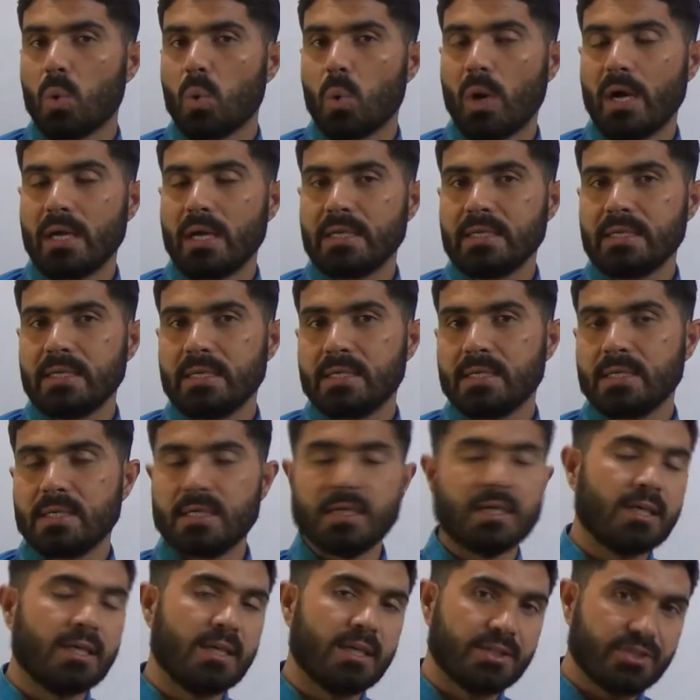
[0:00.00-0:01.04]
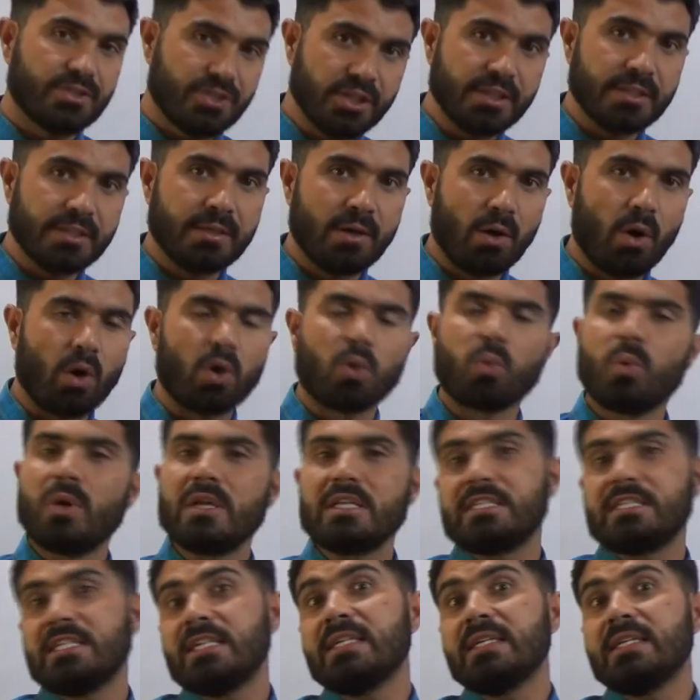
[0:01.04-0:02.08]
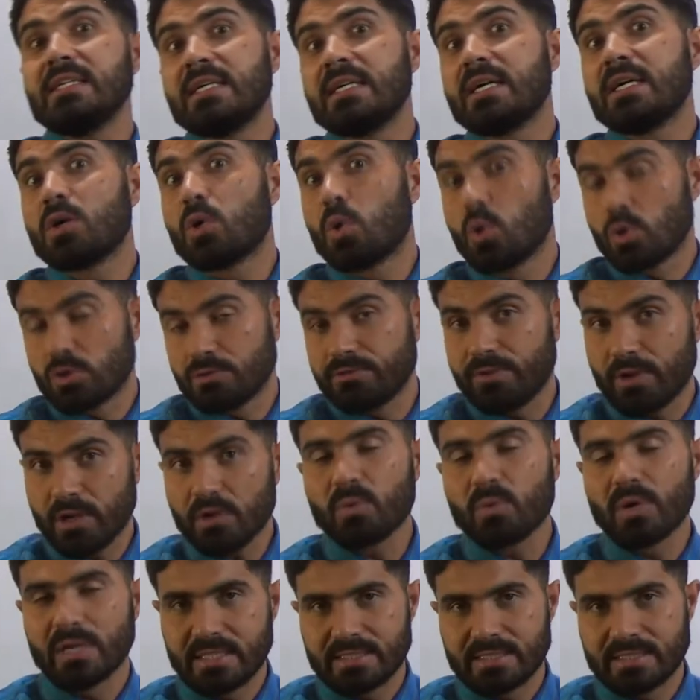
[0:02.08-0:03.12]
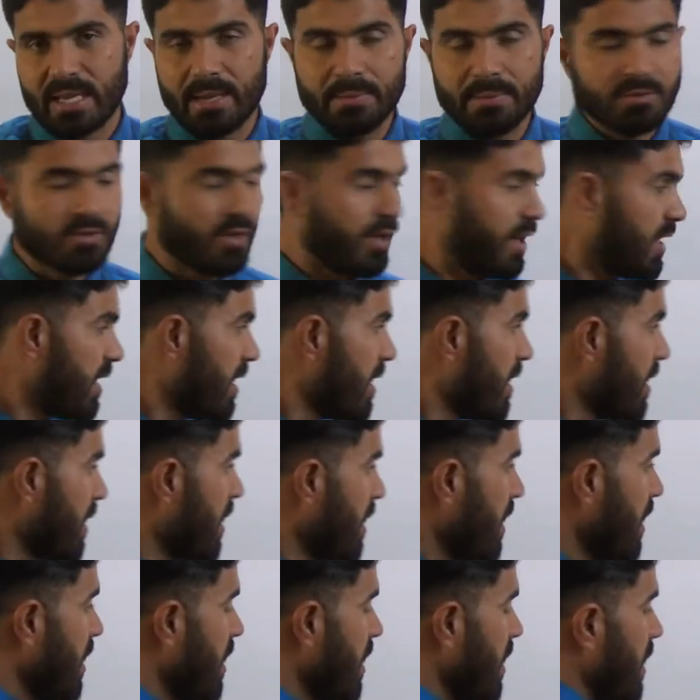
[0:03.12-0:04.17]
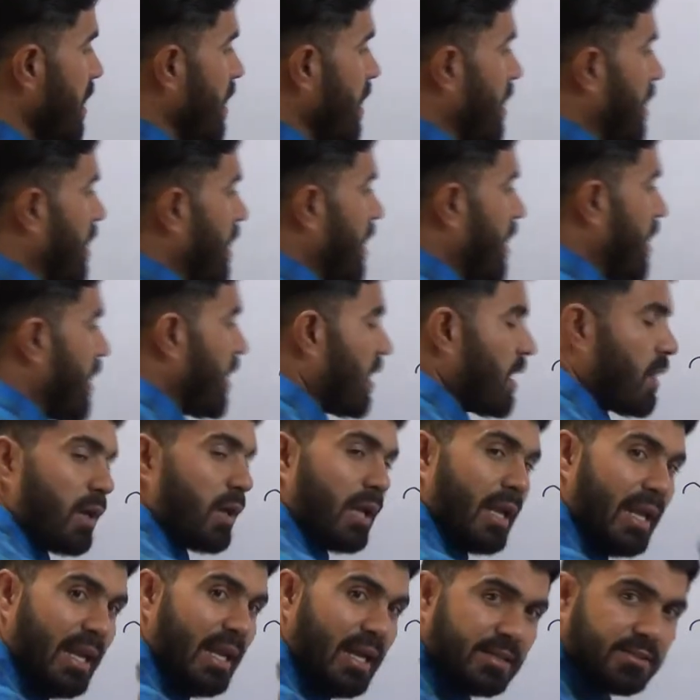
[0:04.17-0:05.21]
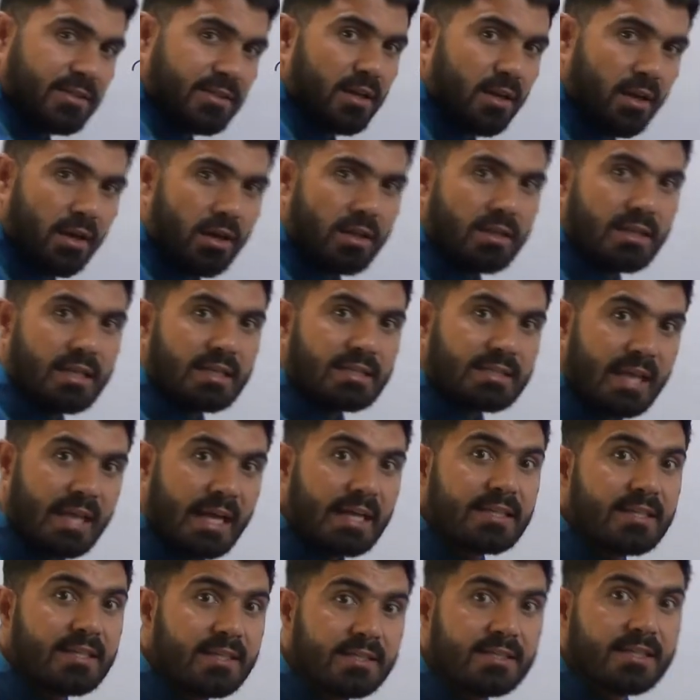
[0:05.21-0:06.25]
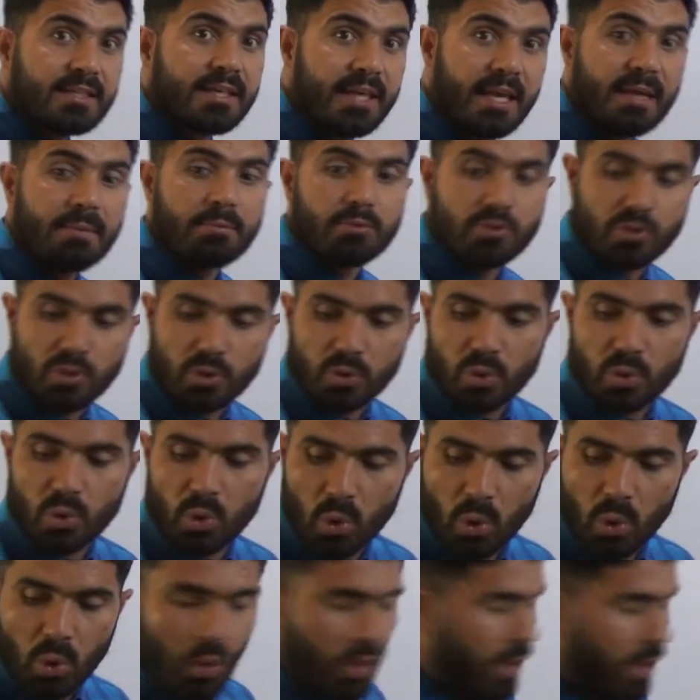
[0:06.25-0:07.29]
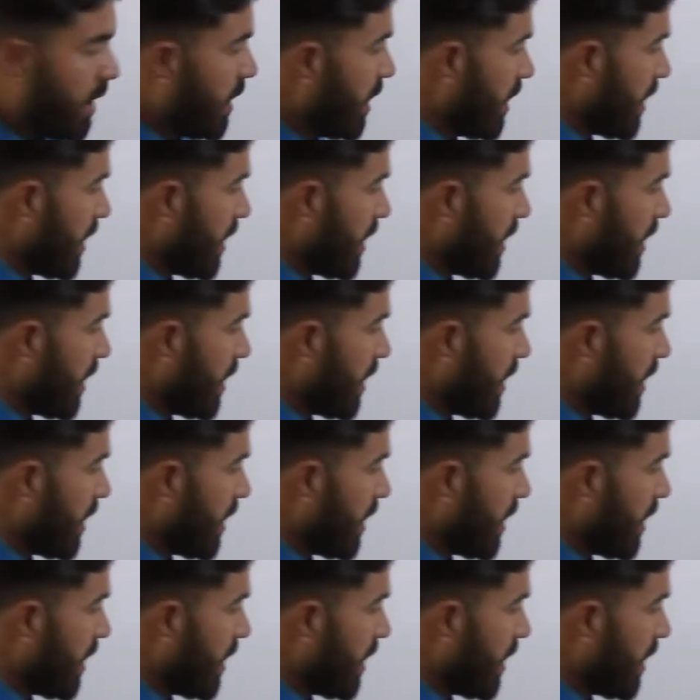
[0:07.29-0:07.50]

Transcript: one gene, or one gene codes for one enzyme, sorry. Later on, the scientist came to know